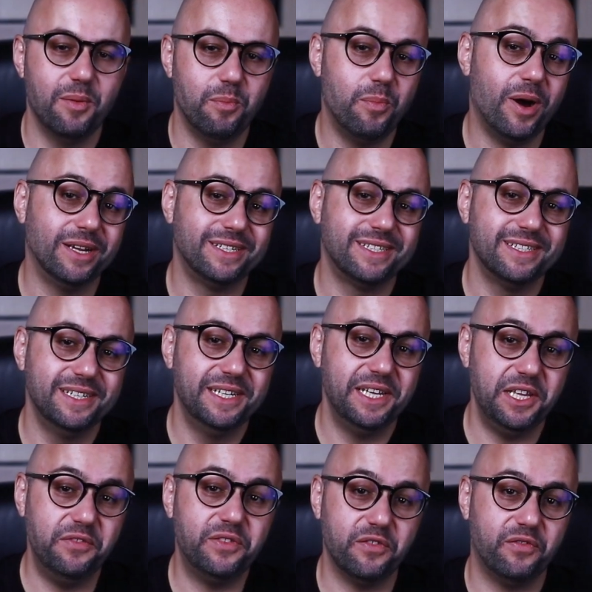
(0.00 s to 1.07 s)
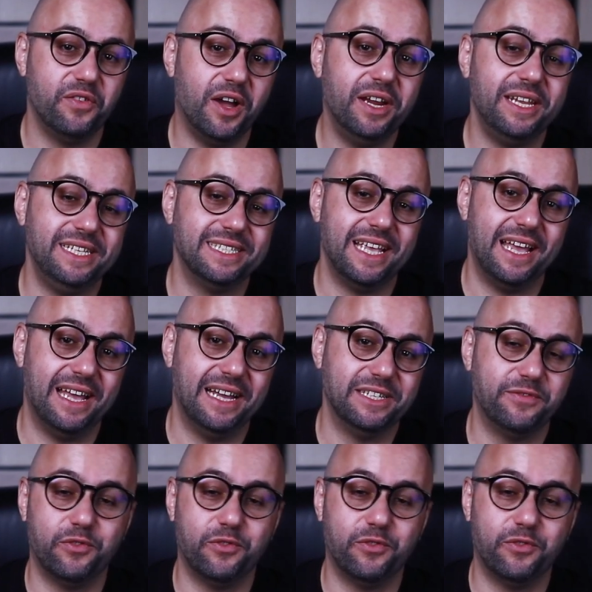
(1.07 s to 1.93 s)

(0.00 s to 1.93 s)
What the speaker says: but if the flight is at,